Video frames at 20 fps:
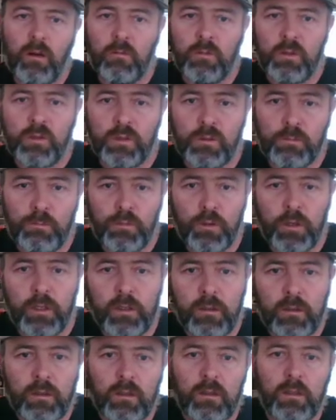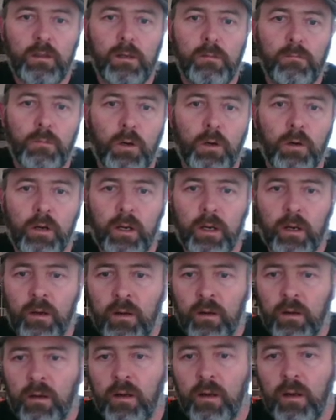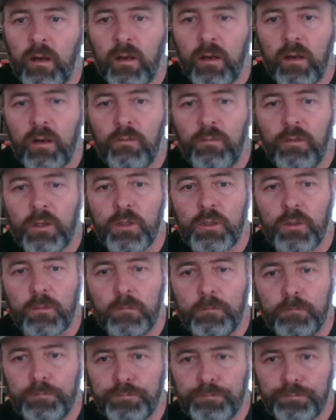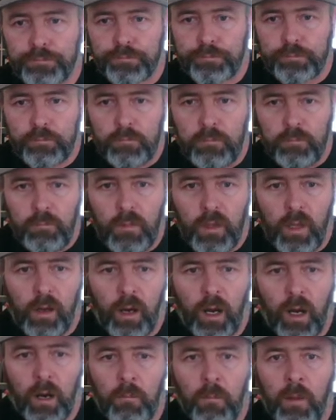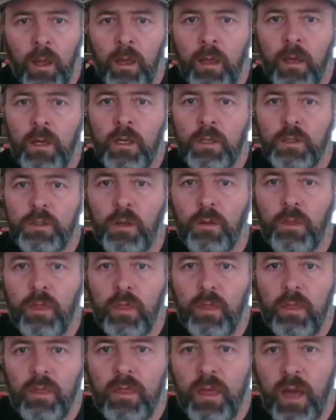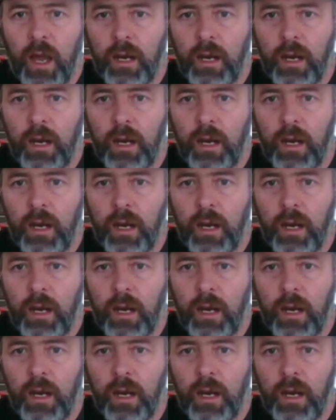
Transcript: which is pretty clean burning and efficient. So